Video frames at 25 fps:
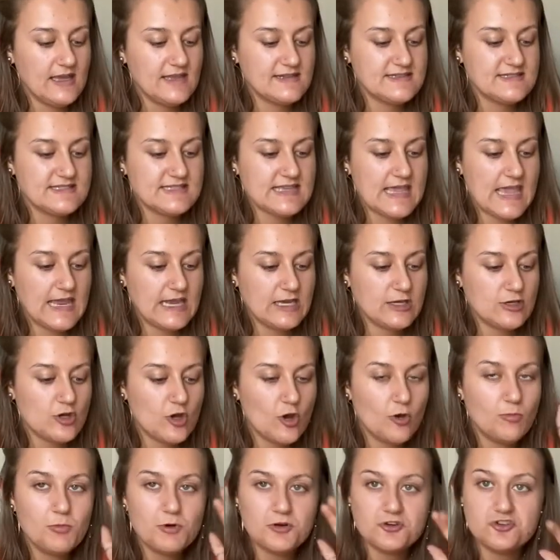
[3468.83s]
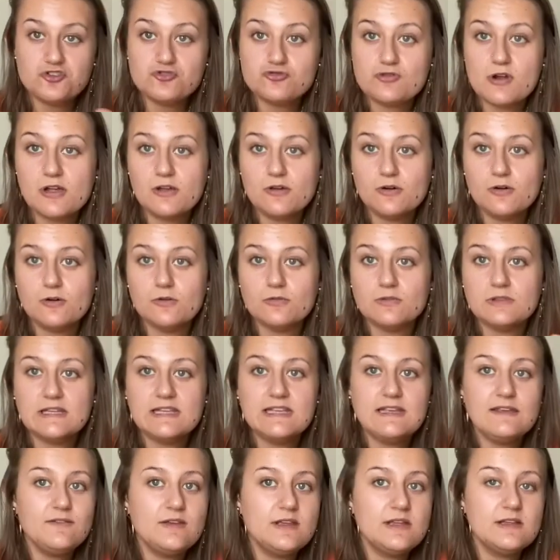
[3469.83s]
saying no more struggle,
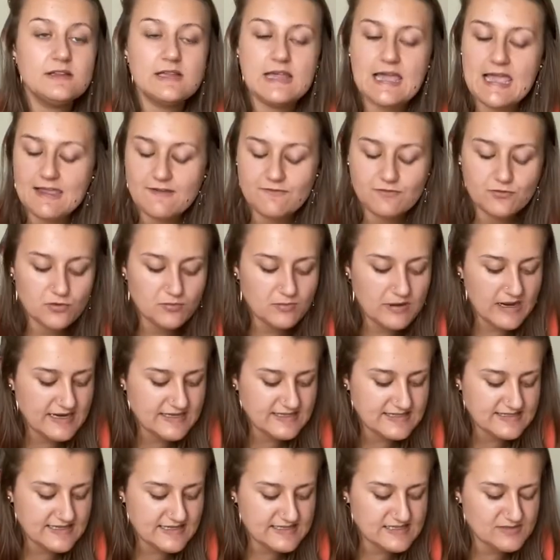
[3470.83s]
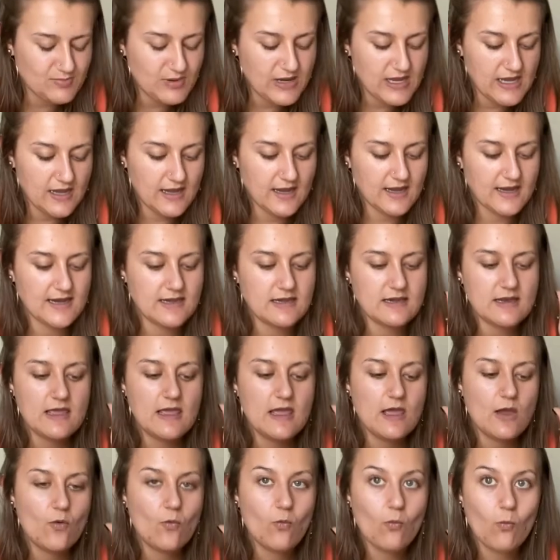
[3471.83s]
leaving lackful mindsets behind,
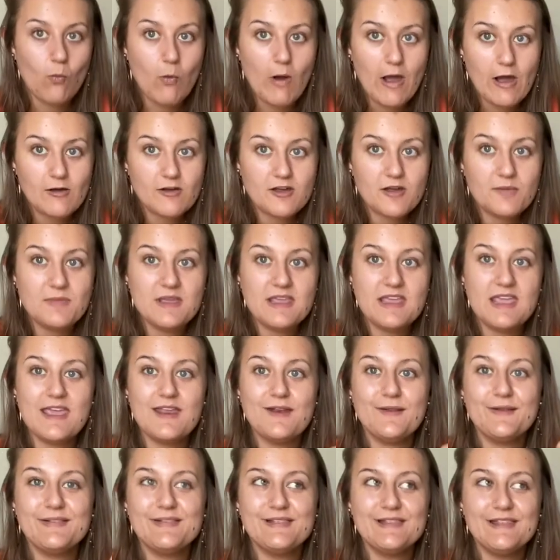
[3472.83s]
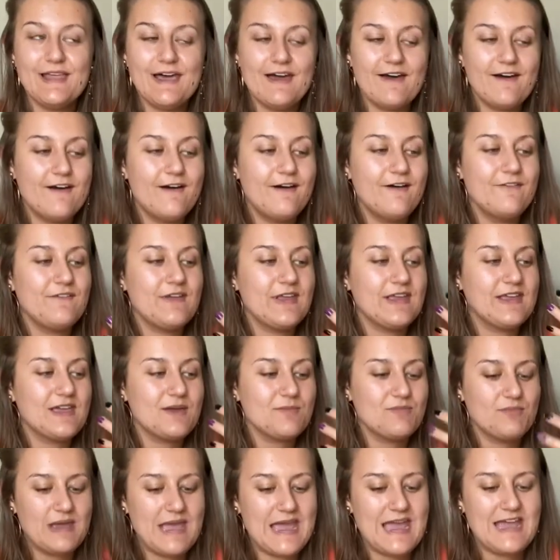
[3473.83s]
welcoming in love and
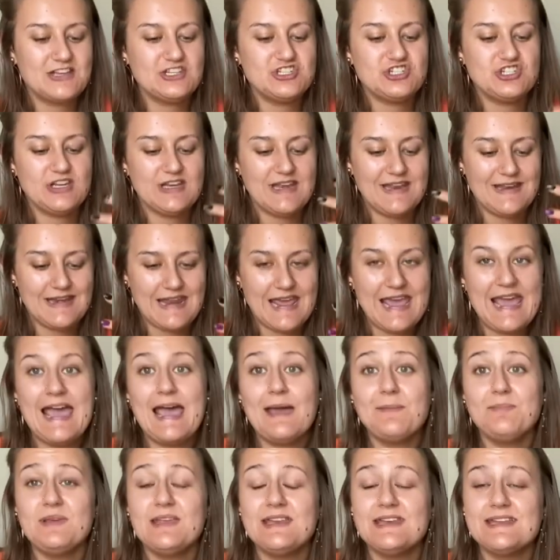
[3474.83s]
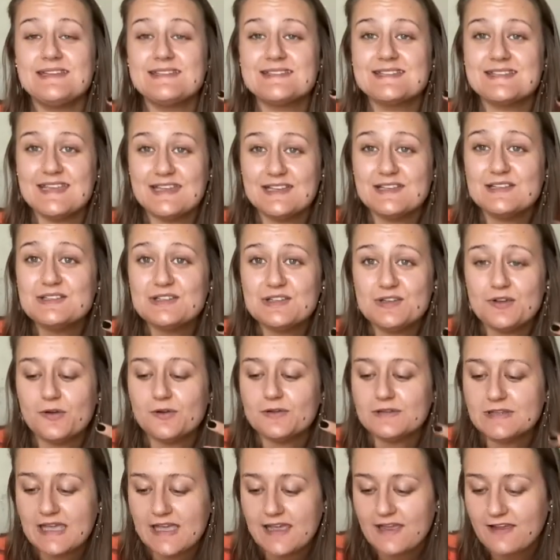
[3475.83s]
compassion and happiness into your
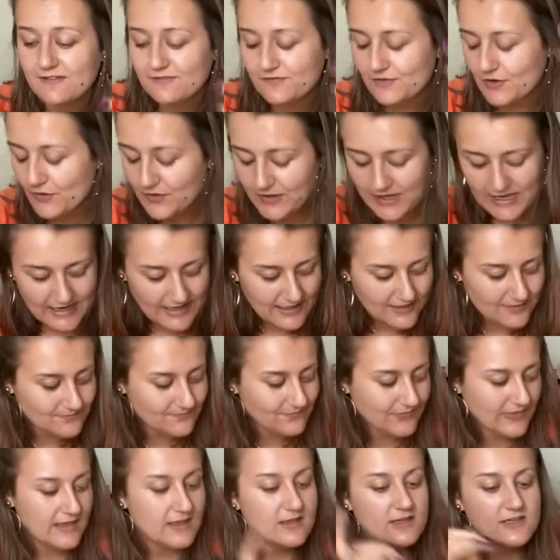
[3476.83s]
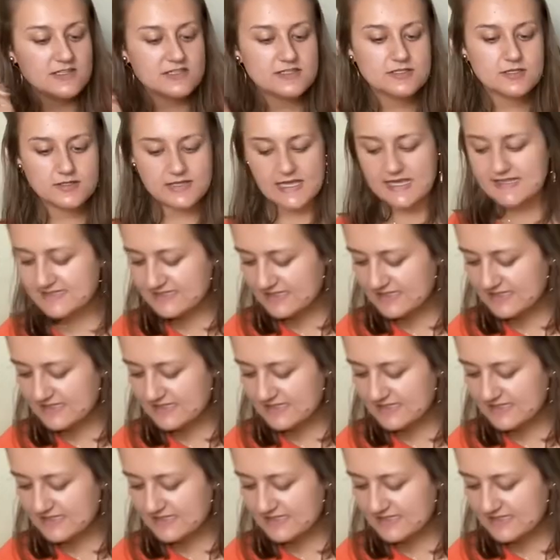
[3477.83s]
life, okay? So let's